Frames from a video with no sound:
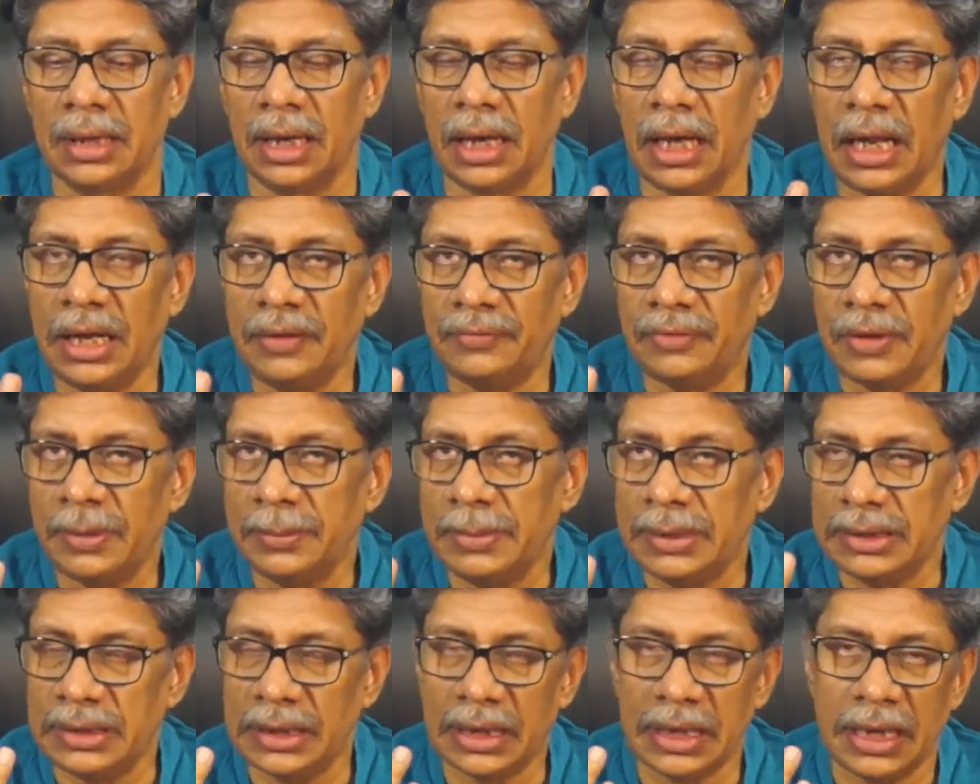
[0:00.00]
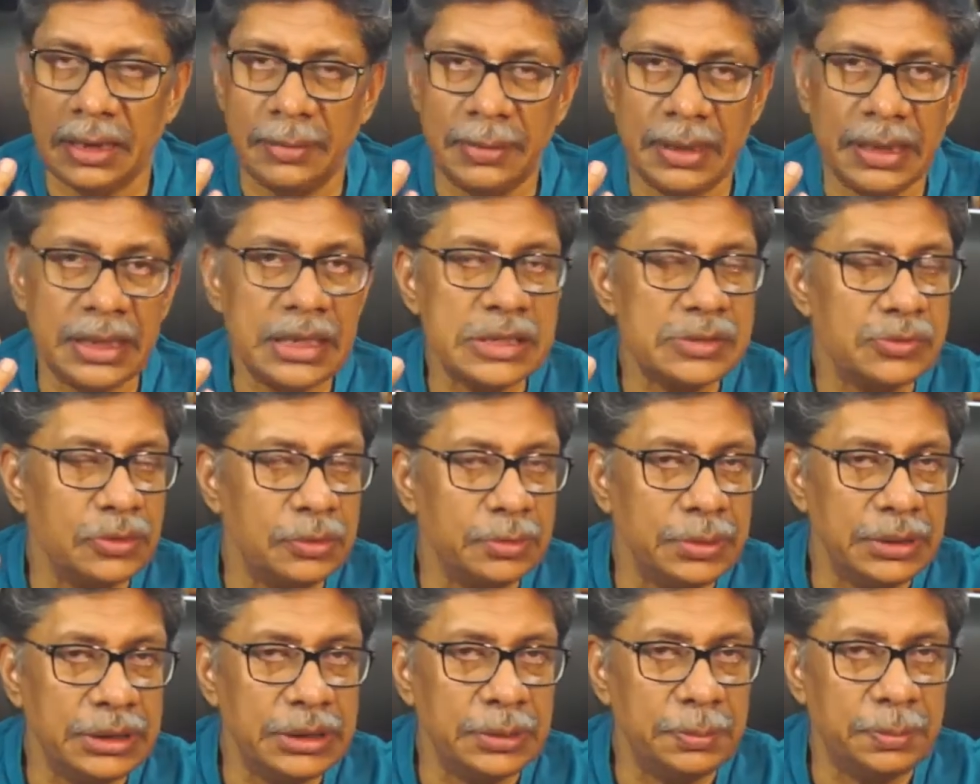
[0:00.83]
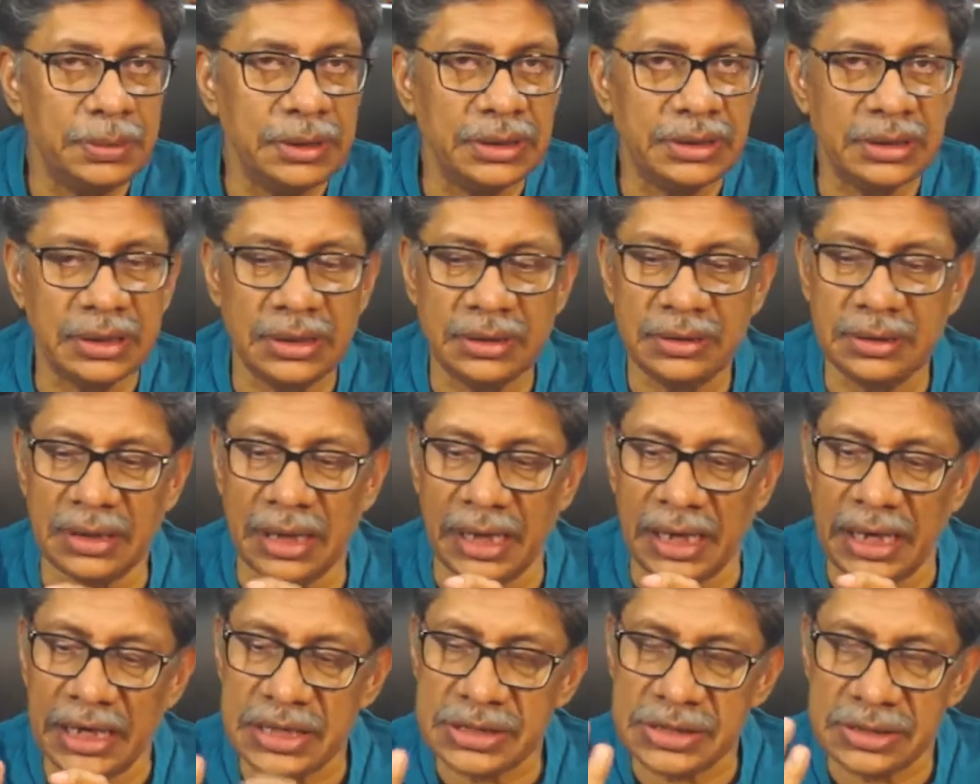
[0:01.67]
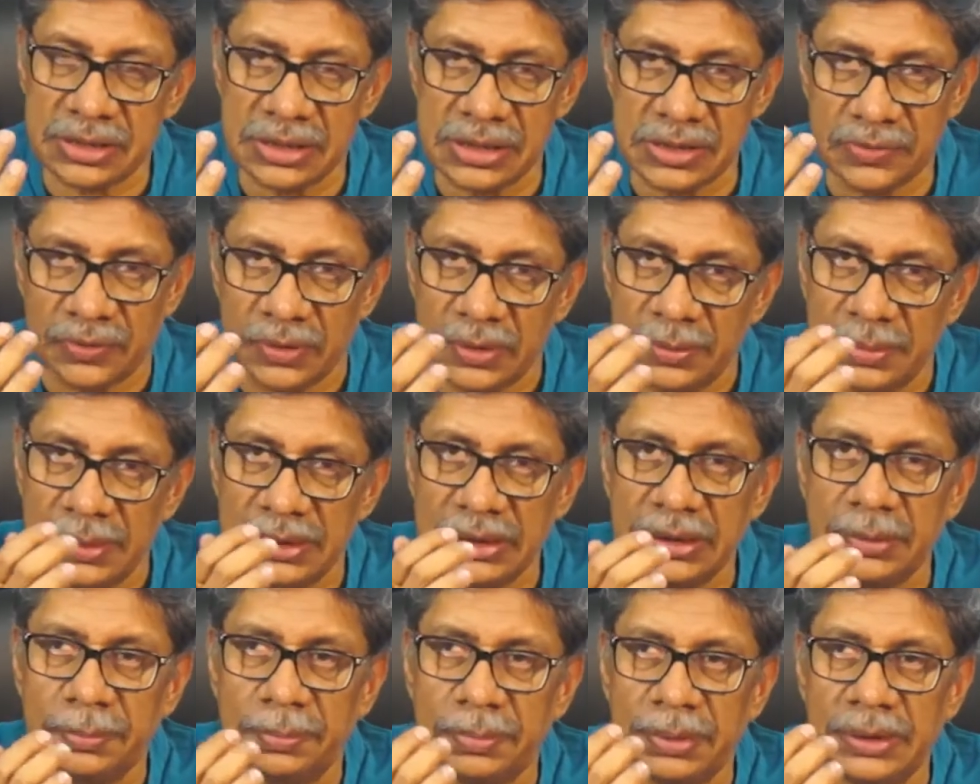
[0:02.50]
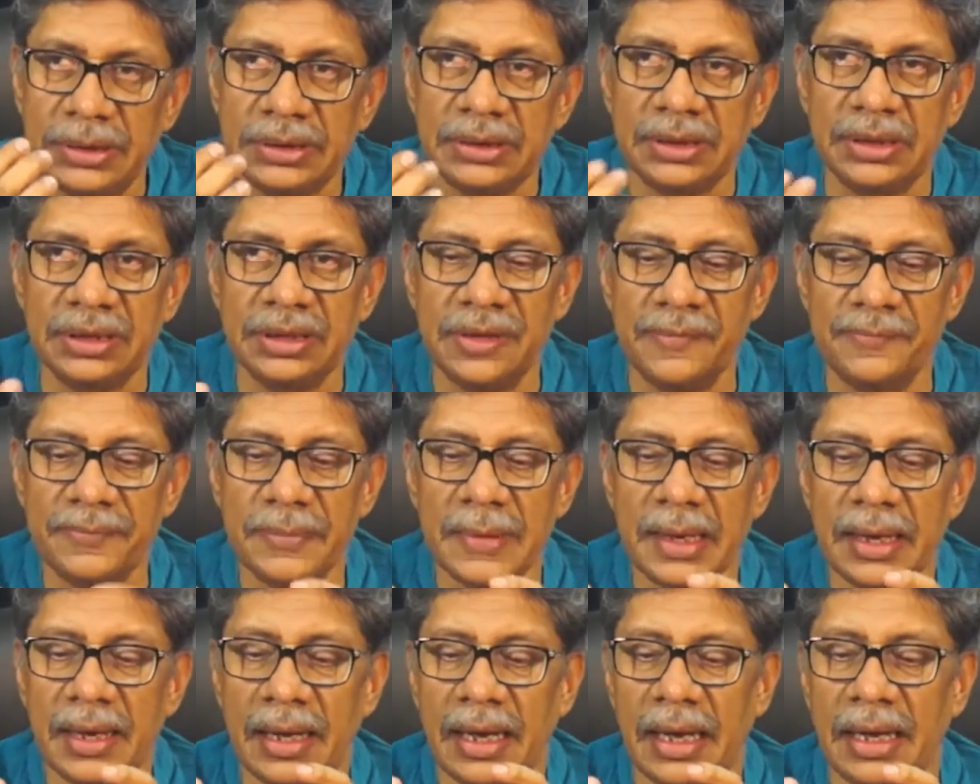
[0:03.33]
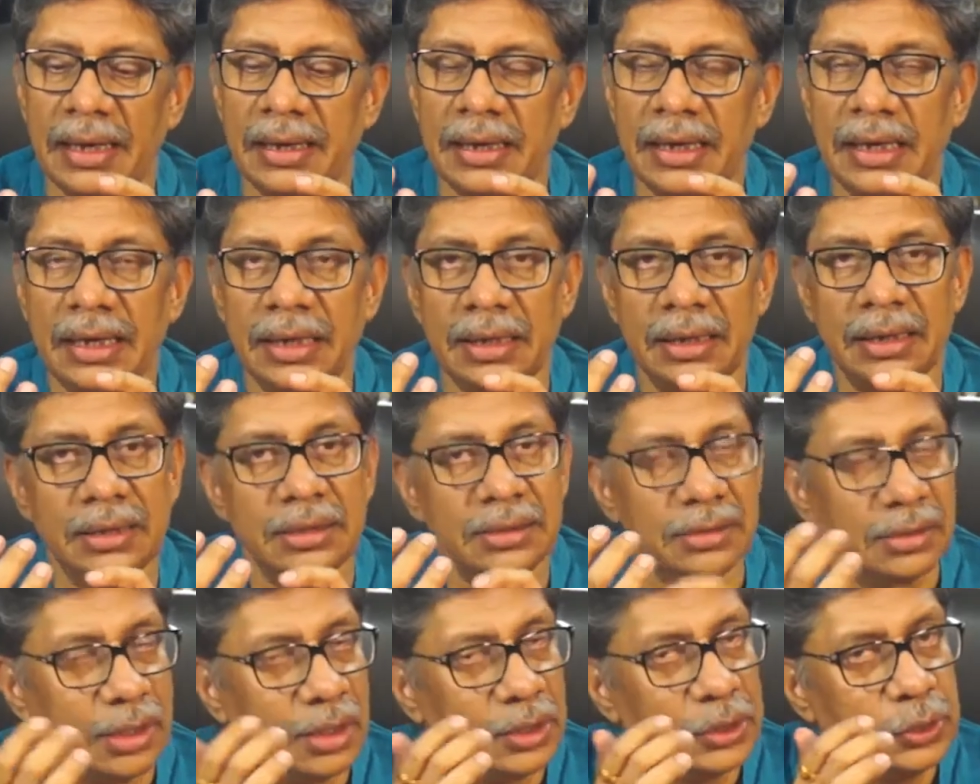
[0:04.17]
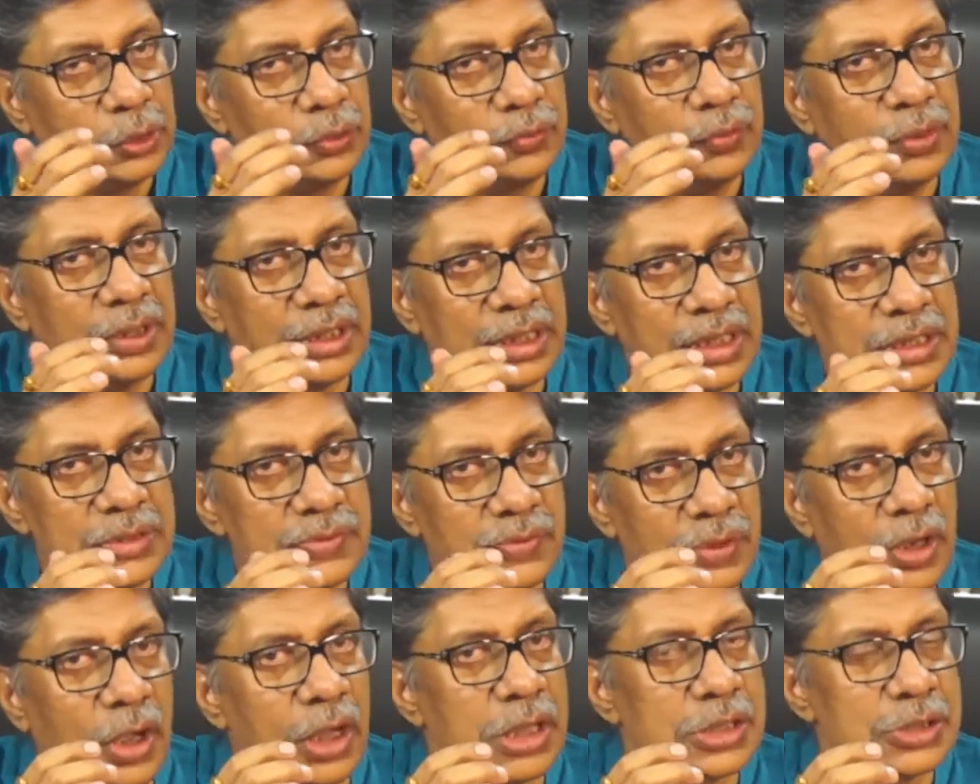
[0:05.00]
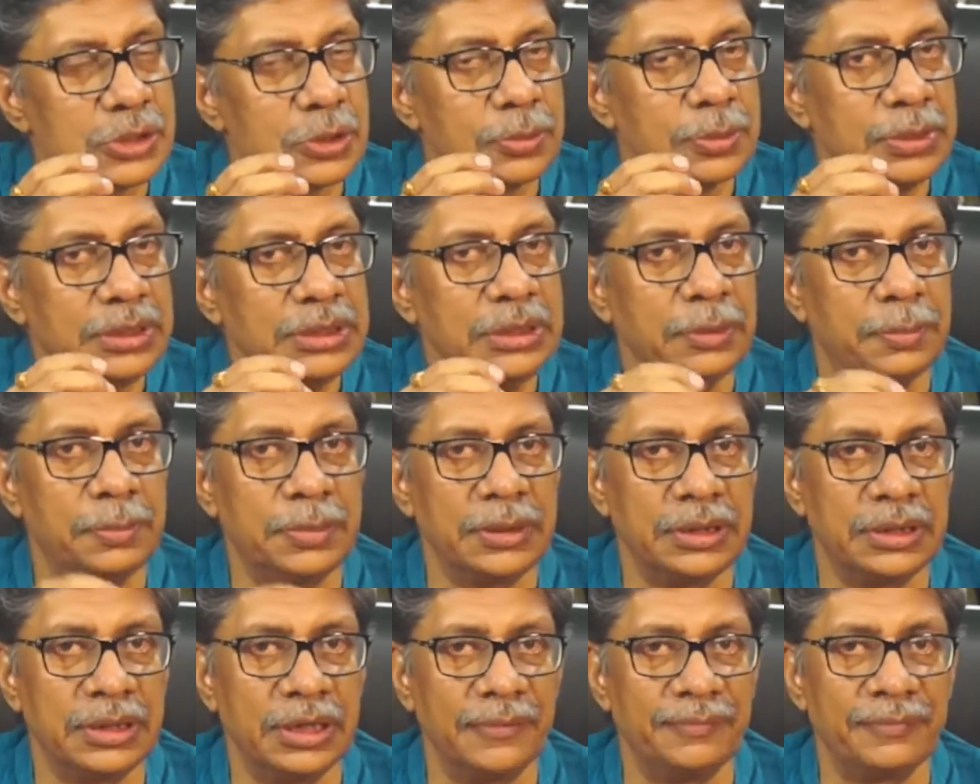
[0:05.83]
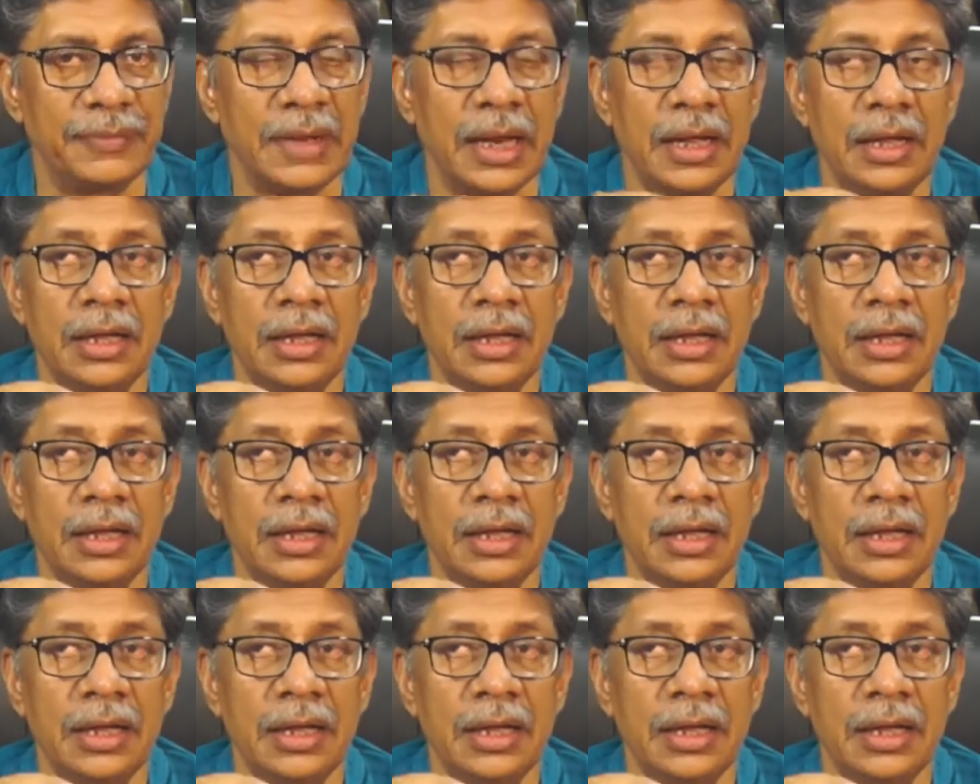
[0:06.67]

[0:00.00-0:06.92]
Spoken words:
alpha, beta, gamma rays will be depleted, the X-rays will be depleted, and the UV rays will also be depleted.